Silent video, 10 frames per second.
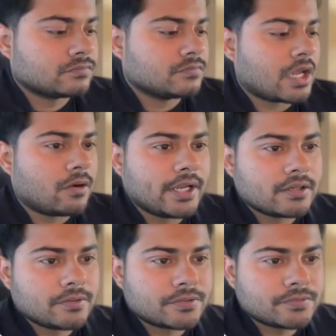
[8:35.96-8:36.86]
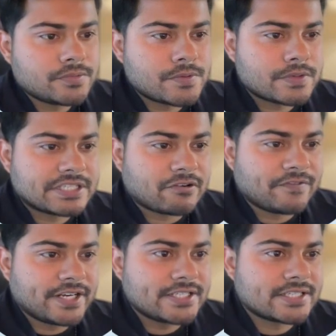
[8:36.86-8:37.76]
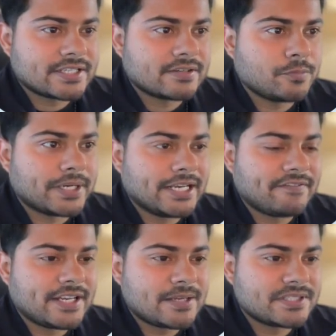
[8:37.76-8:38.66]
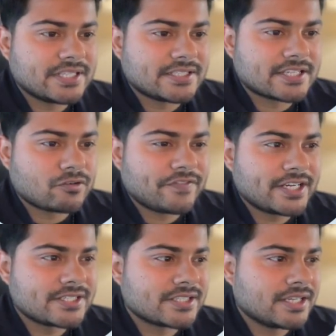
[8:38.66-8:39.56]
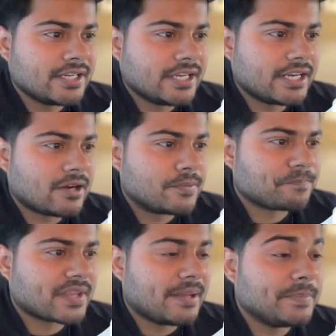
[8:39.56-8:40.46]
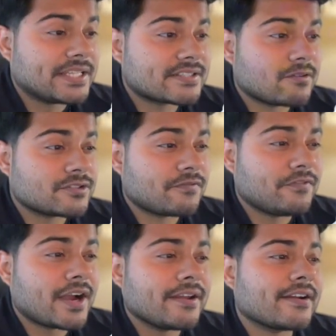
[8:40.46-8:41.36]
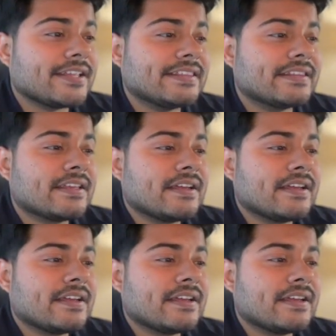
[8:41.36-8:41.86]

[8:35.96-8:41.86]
Now I'll go to sound effects, open 11 labs, then sound effects, and now ambient sounds of fire in